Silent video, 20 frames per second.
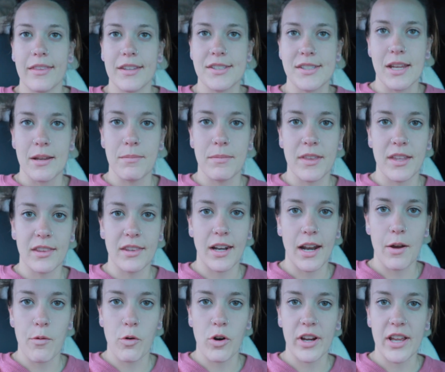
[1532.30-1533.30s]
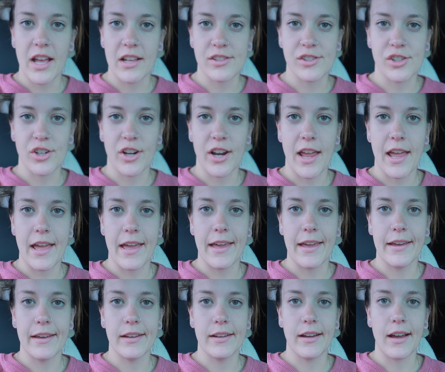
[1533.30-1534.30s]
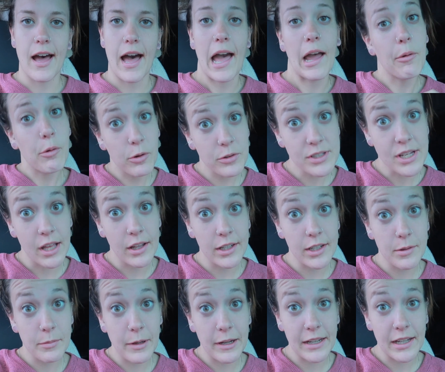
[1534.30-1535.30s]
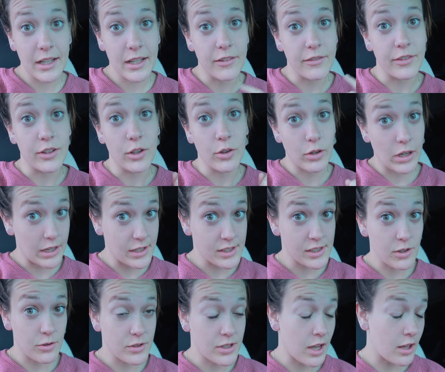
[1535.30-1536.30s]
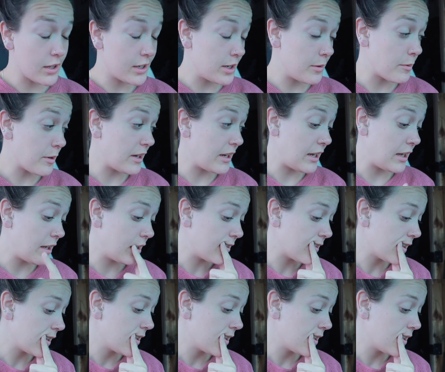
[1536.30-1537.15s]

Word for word: the same thing that I wore yesterday. I won't tell anybody if you guys don't tell anybody.